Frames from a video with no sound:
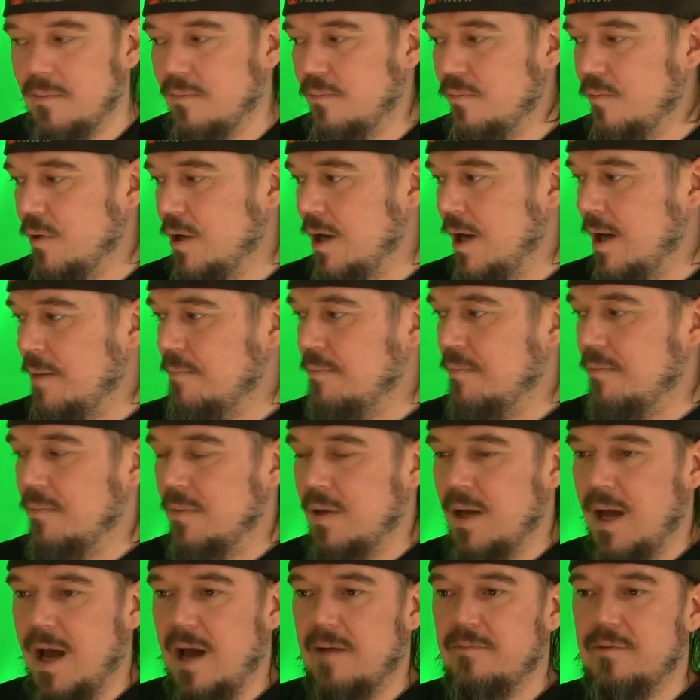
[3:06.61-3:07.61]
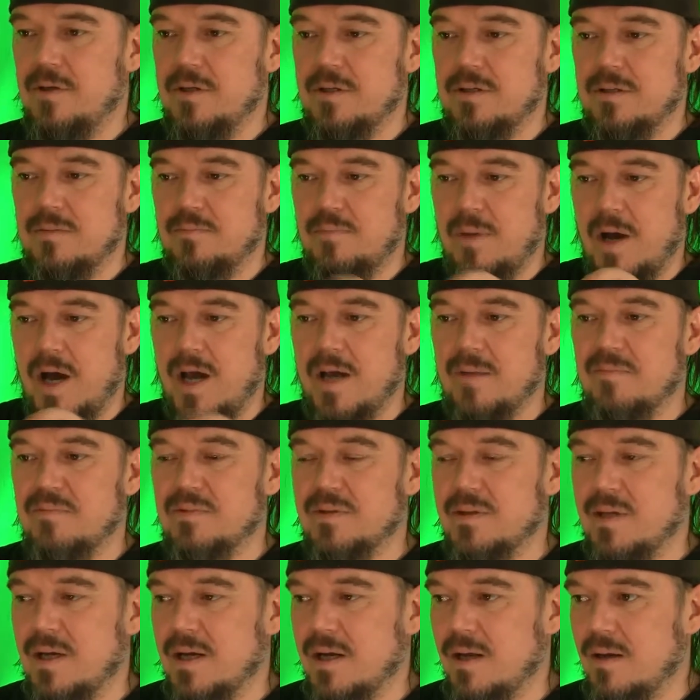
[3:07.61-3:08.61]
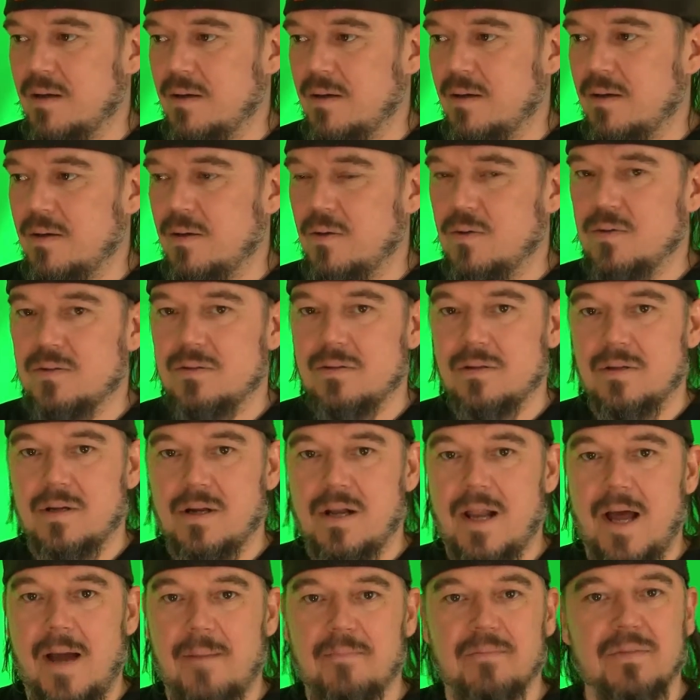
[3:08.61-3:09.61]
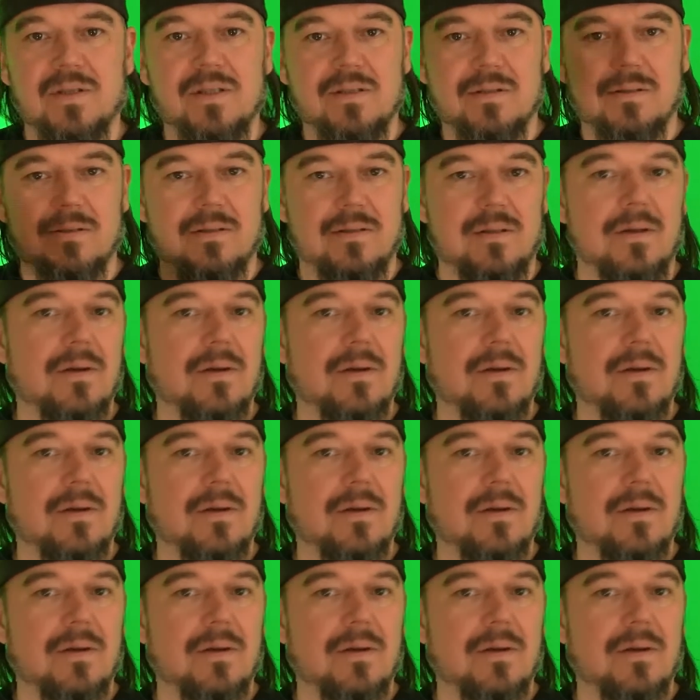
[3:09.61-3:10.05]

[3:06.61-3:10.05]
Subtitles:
when I have these pipes, I can use clamps.